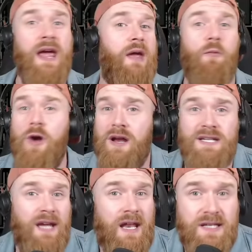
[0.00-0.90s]
It works
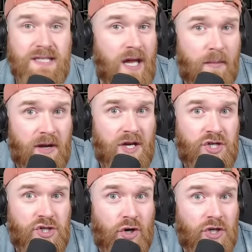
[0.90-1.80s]
against terminid
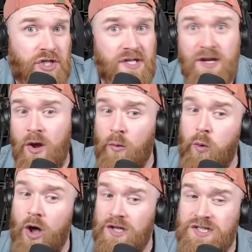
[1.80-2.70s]
structures.
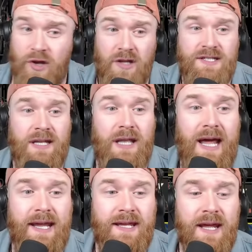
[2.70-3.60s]
What's not to
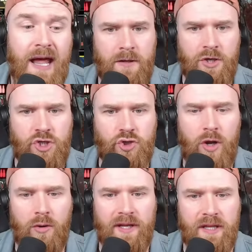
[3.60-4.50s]
like?
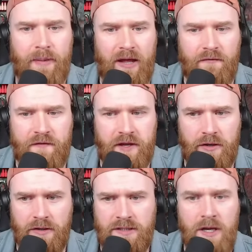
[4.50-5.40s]
Controlling the
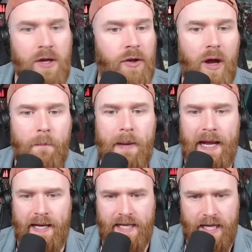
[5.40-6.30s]
battlefield, not
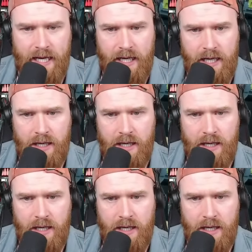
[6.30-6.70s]
panicking.